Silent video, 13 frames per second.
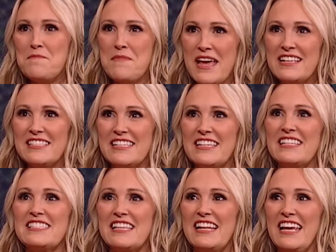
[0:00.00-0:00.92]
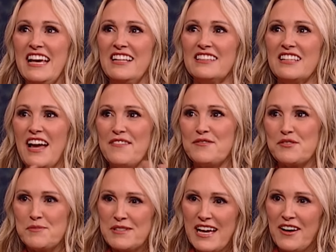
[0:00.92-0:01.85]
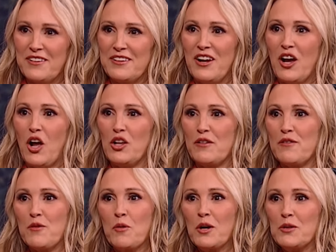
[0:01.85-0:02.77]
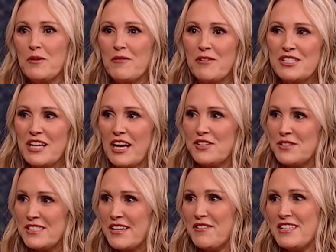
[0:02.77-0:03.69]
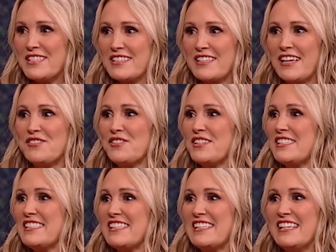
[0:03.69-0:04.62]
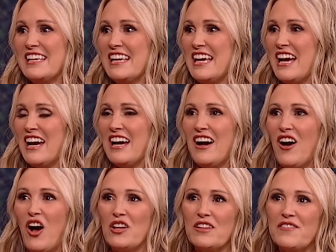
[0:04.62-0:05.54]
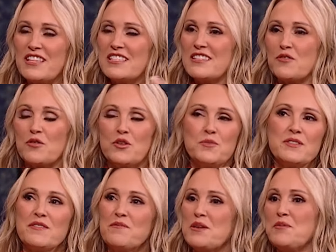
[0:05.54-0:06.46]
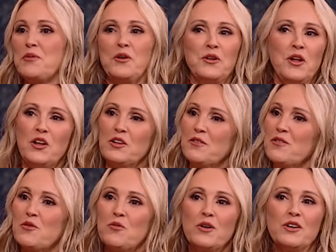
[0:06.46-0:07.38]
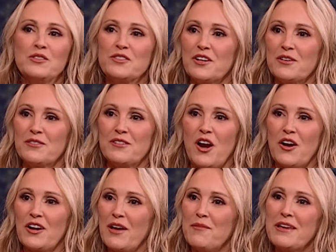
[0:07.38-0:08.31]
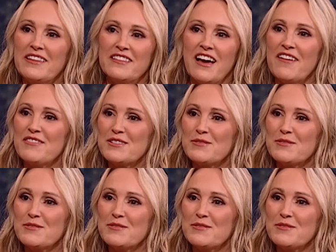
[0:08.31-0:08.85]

amazing because it live streams out all over the world. We've reached 176 countries, and all of these groups of people all over the world are coming in live.